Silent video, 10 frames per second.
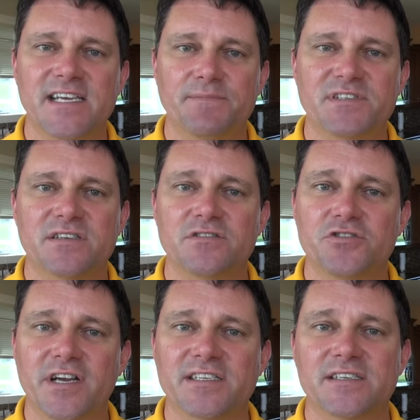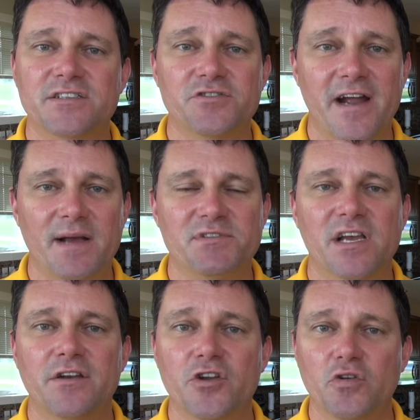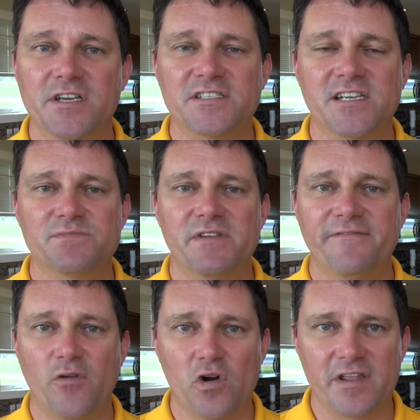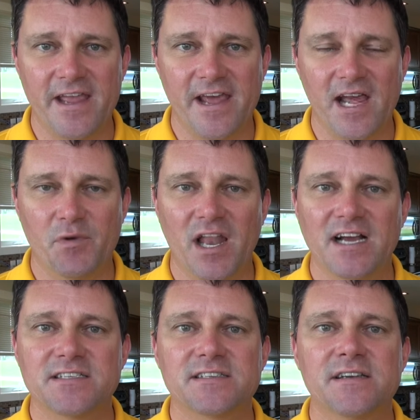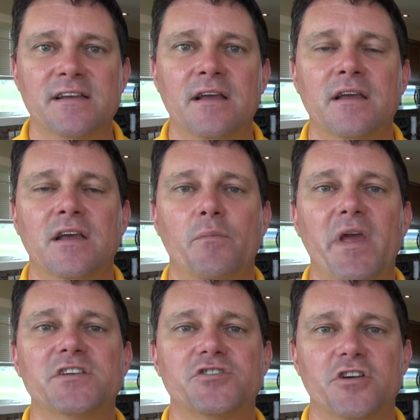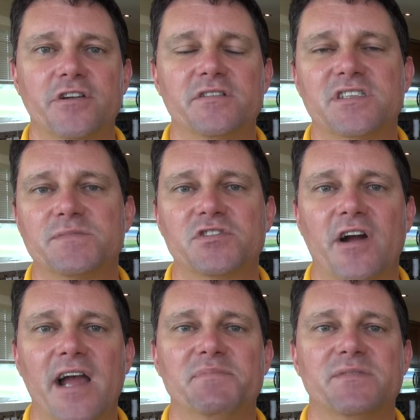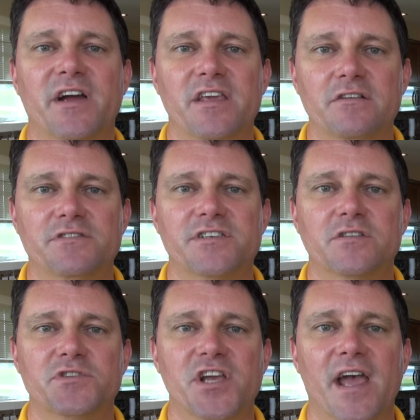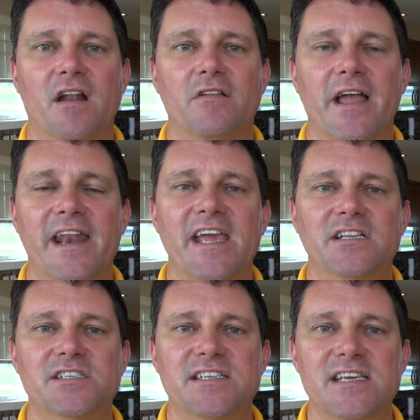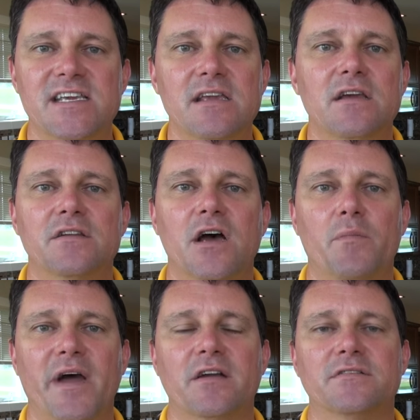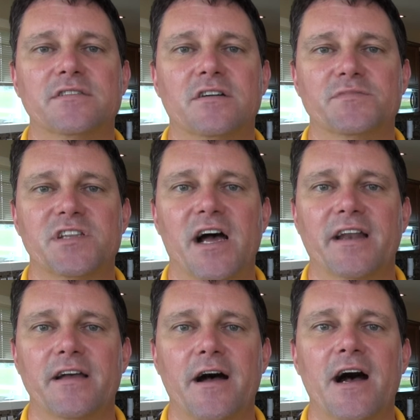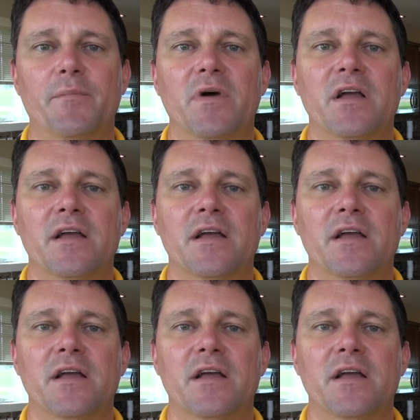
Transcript: tips, tricks, traps, and new listings before they hit M L S, make sure you subscribe to my YouTube channel at h d dot michaels homes dot com.